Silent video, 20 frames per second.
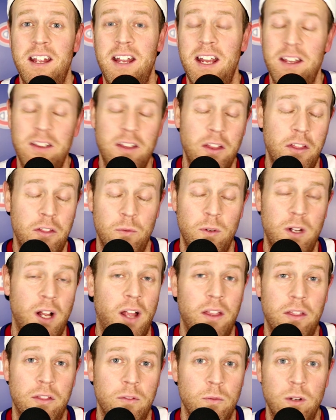in the
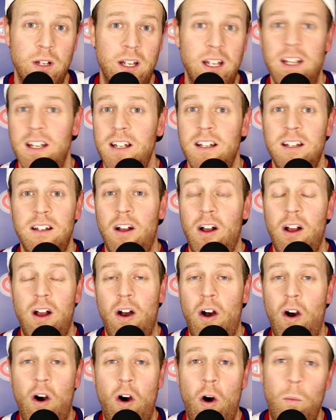3-on-3,
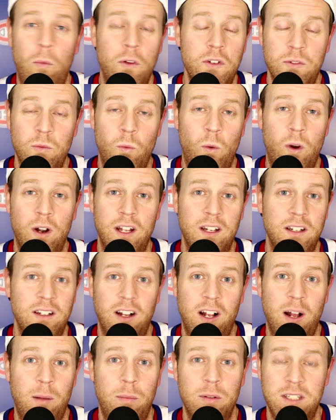almost won it
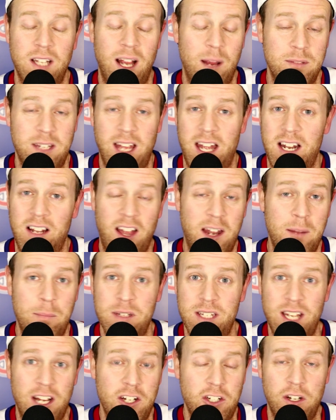a couple times, had a lot of
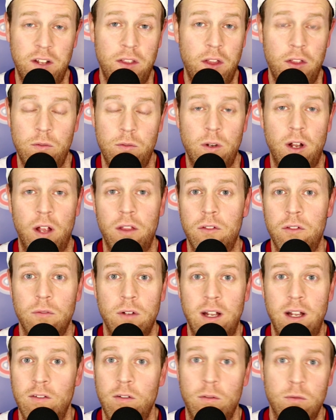possession in the
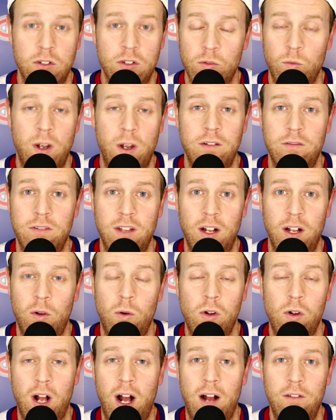3-on-3. Everyone was just waiting for that
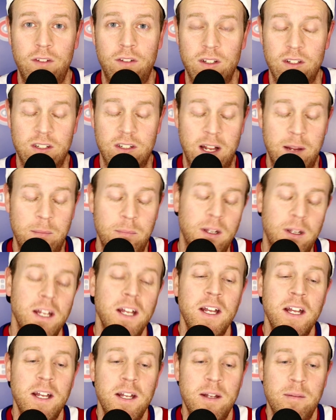Cole Caulfield snipe,
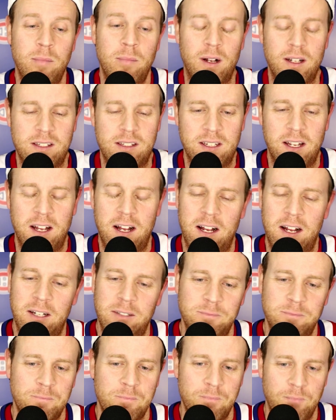but
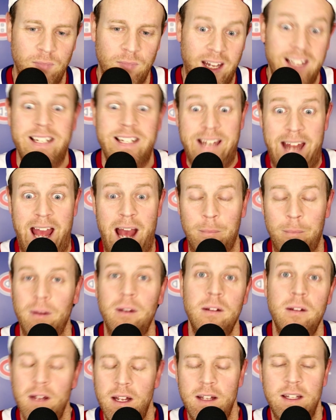it didn't
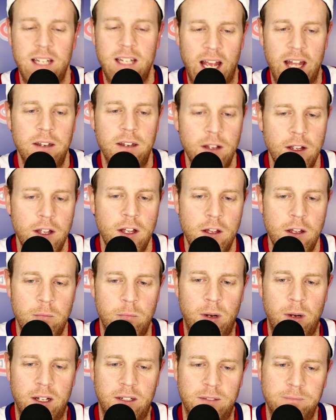happen in the end.
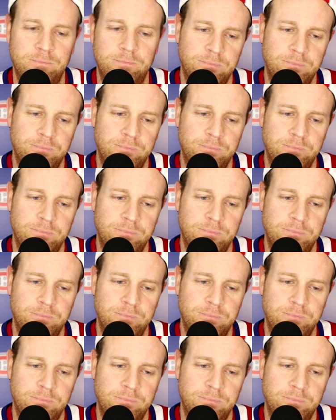But